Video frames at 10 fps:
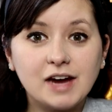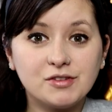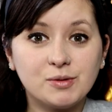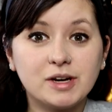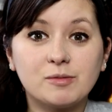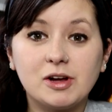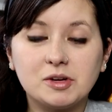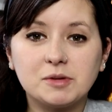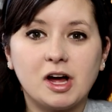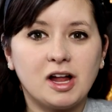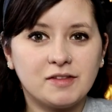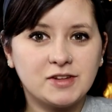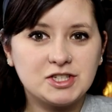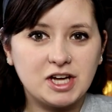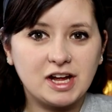everyone, and welcome to All of
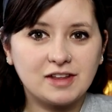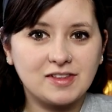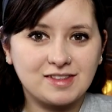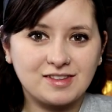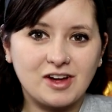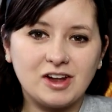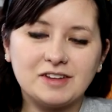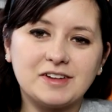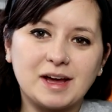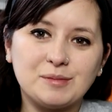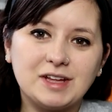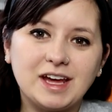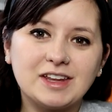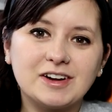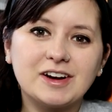the Chug. This is Olive and I'm
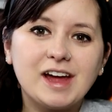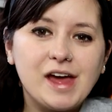Taylor,